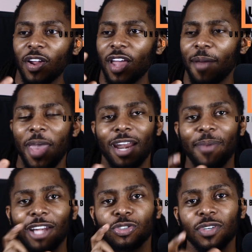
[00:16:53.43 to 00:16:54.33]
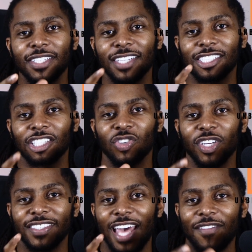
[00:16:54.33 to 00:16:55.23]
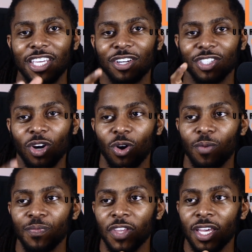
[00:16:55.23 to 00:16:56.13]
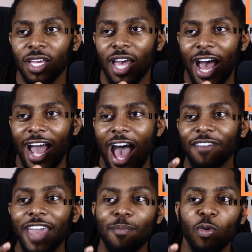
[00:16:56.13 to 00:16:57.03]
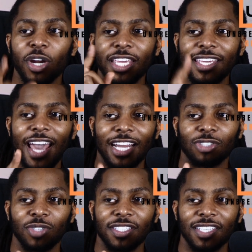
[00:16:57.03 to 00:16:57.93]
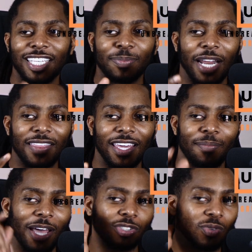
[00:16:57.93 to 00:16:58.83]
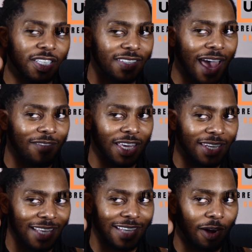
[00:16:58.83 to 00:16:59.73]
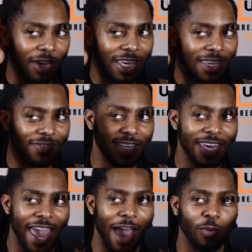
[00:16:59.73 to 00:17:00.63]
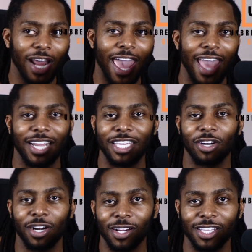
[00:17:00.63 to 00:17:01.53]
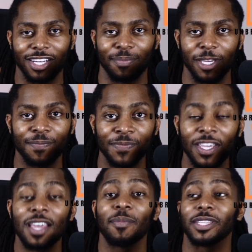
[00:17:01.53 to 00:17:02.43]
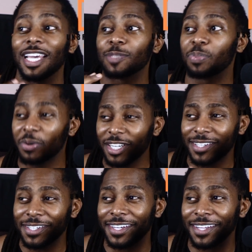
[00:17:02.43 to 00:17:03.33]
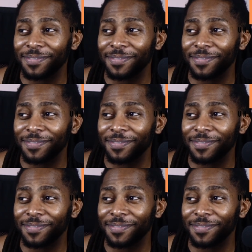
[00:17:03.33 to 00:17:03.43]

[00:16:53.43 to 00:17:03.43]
at about 26 to 27 years old, I've got more than he got at 26. But I think at about 27, that's how he had what I had a year earlier than me. But that's pretty good.